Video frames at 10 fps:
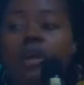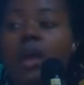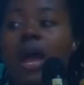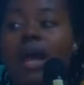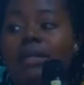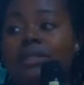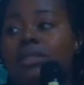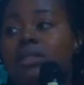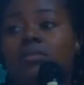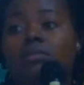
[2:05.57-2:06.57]
and
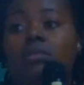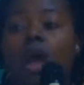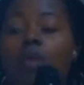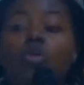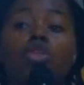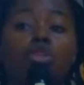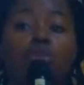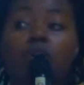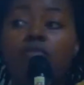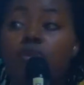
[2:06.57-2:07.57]
how much you
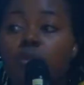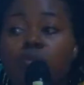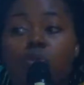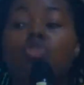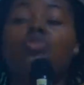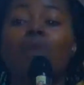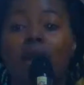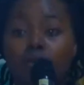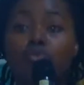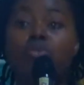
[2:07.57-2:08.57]
love doing what
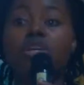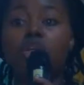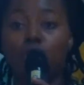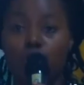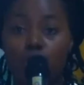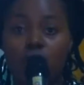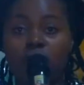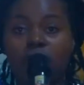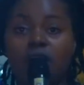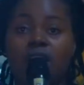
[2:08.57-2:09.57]
you think you love
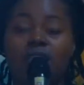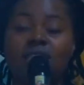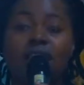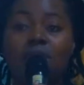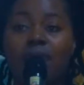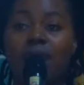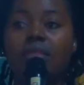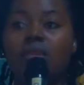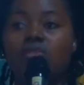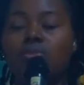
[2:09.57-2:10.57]
is another
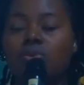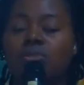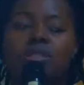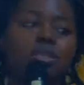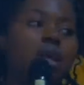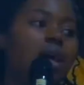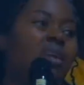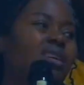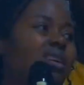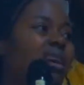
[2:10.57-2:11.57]
thing to consider.
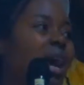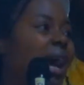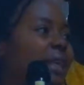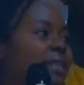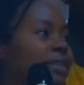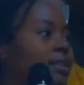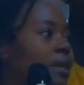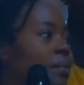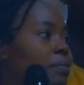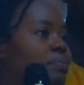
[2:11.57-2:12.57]
And
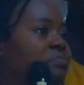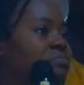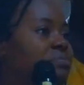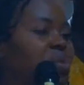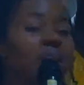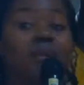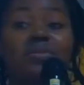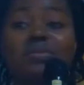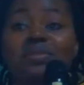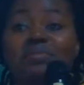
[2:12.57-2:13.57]
what
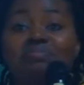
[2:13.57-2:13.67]
else?